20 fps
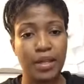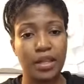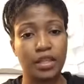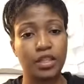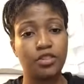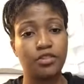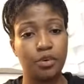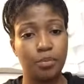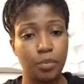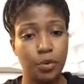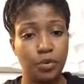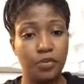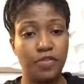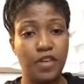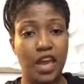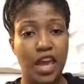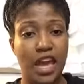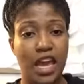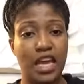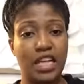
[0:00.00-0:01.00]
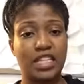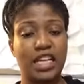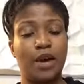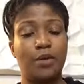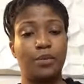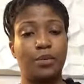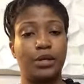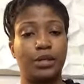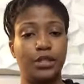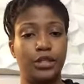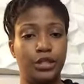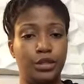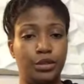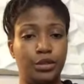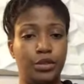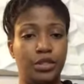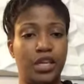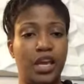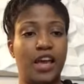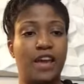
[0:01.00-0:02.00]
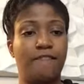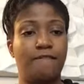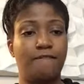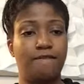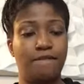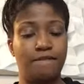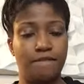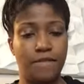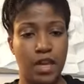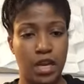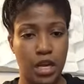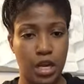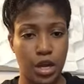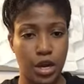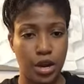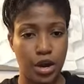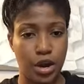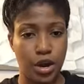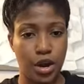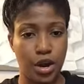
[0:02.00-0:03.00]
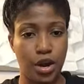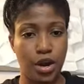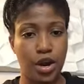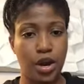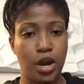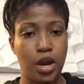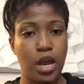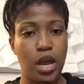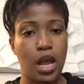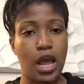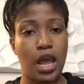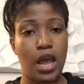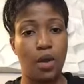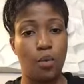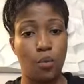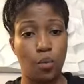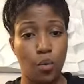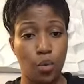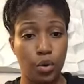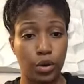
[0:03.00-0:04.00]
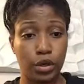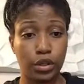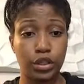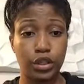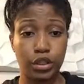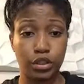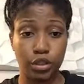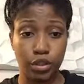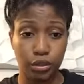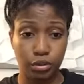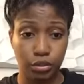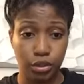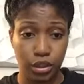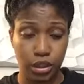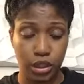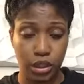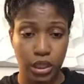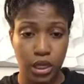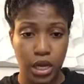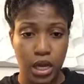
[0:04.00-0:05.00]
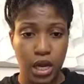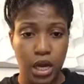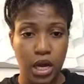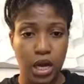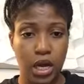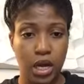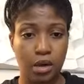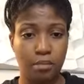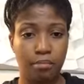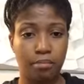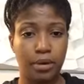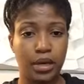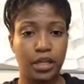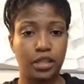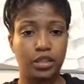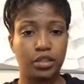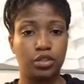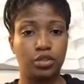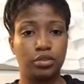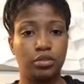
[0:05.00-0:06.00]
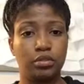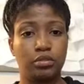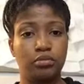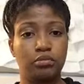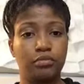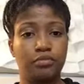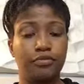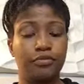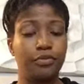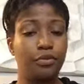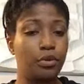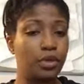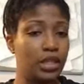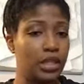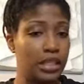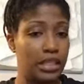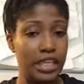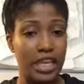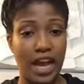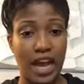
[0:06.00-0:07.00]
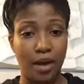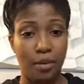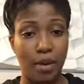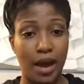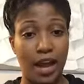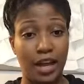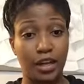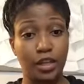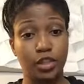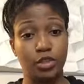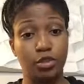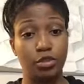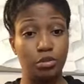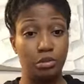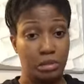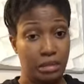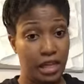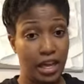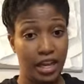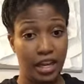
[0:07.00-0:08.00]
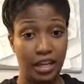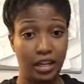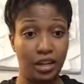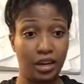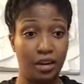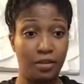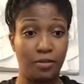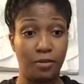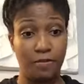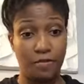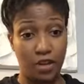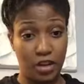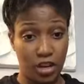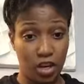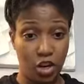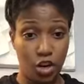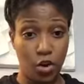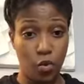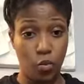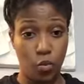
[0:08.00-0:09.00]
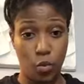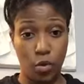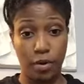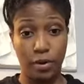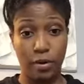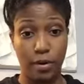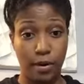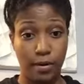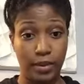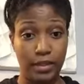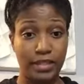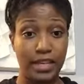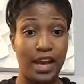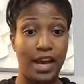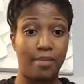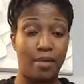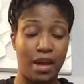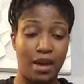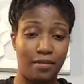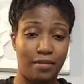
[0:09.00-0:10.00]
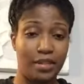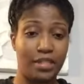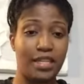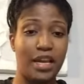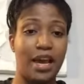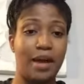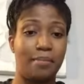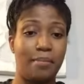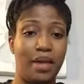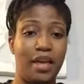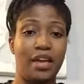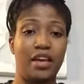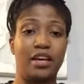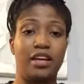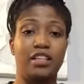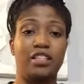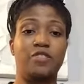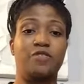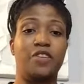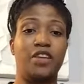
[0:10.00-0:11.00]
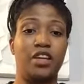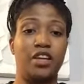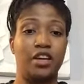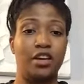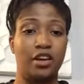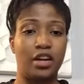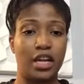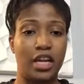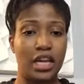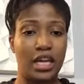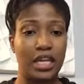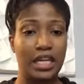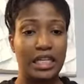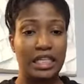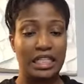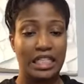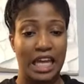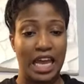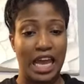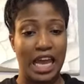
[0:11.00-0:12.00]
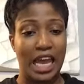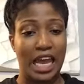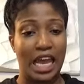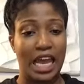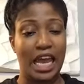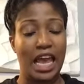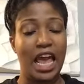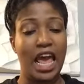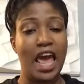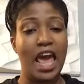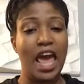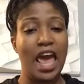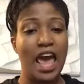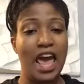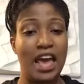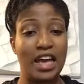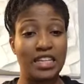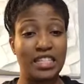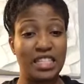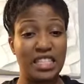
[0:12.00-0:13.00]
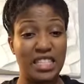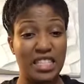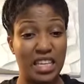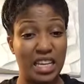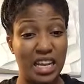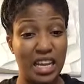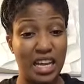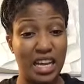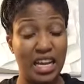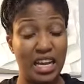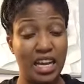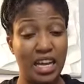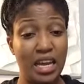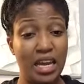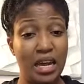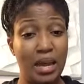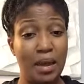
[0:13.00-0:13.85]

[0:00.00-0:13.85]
But to remove the haze, I would use a vinegar and water solution. But for the DIYers, do stand clear of the vinegar and water all the time, every time, because vinegar is a acidic